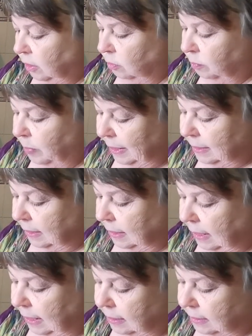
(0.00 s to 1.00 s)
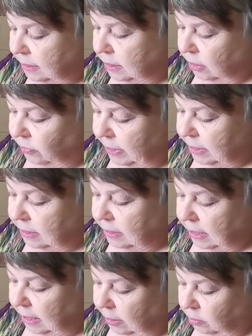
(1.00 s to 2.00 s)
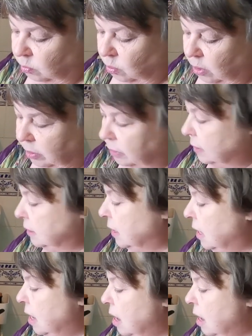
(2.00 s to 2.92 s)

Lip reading: you basically stir it until it works.